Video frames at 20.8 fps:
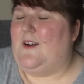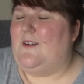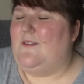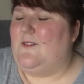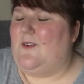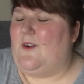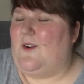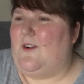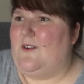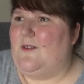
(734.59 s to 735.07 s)
oh
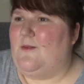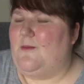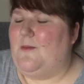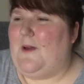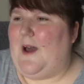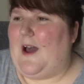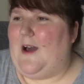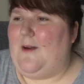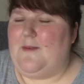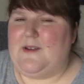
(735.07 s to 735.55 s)
God, I'm a bit
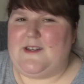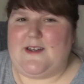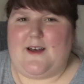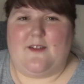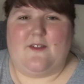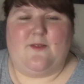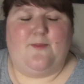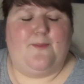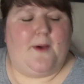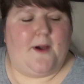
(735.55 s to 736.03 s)
out of my
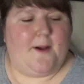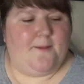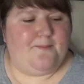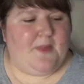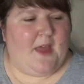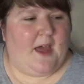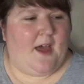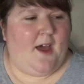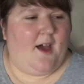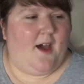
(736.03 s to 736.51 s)
depth. But
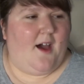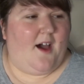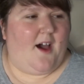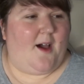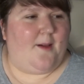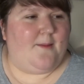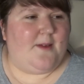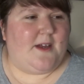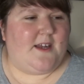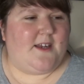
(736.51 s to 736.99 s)

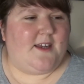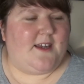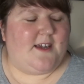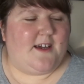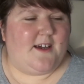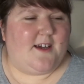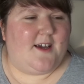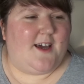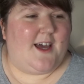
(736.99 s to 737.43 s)
I mean,